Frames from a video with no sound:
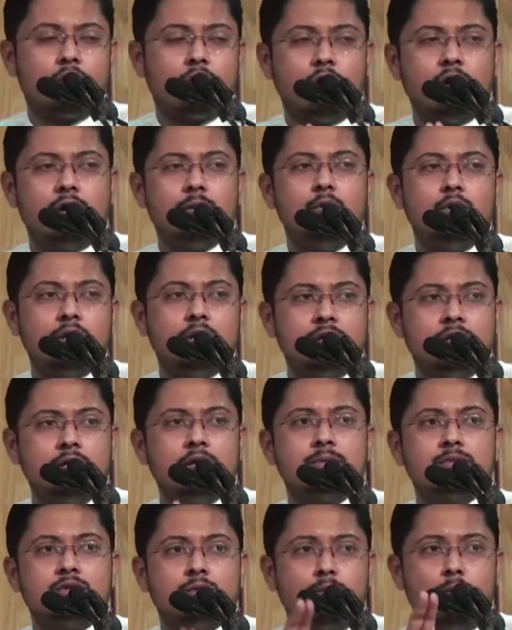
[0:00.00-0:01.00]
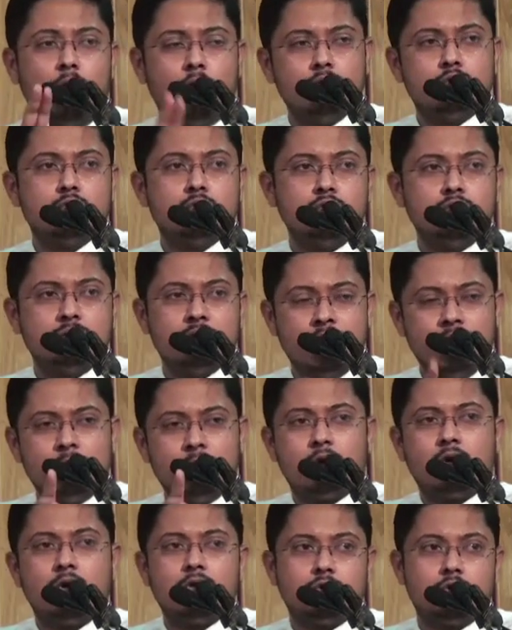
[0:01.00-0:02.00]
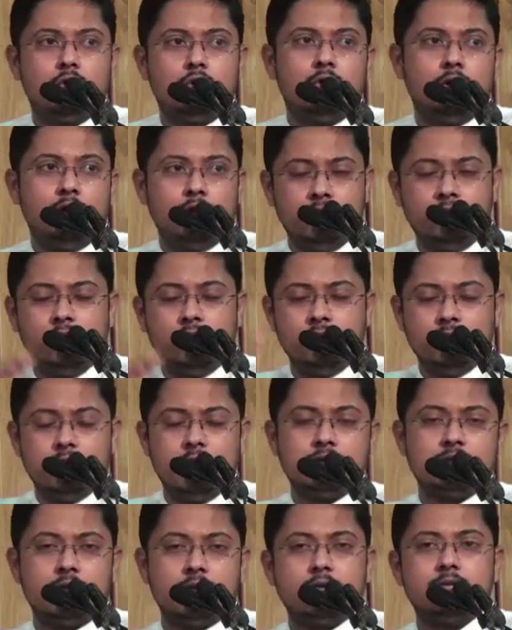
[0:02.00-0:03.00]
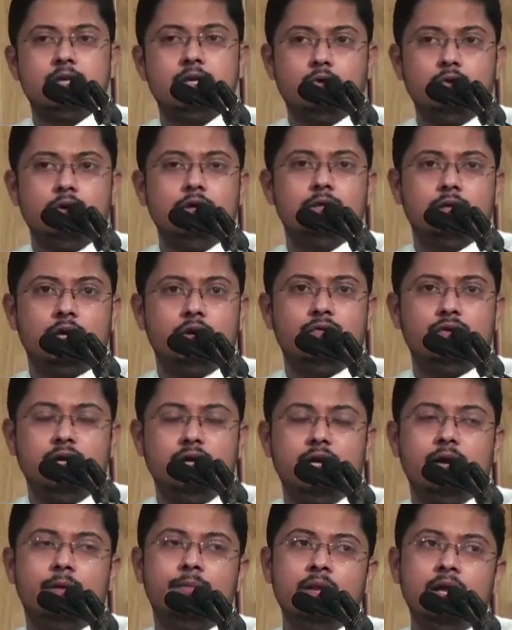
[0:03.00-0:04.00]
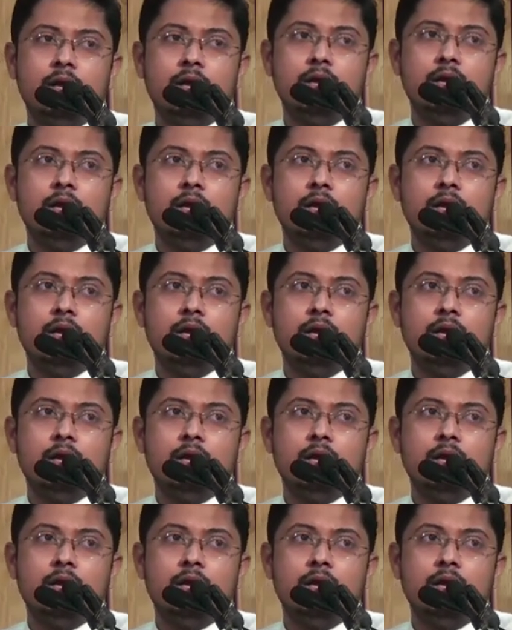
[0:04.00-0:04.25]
contributor in terms of monsoons, but also in the external security threat of India.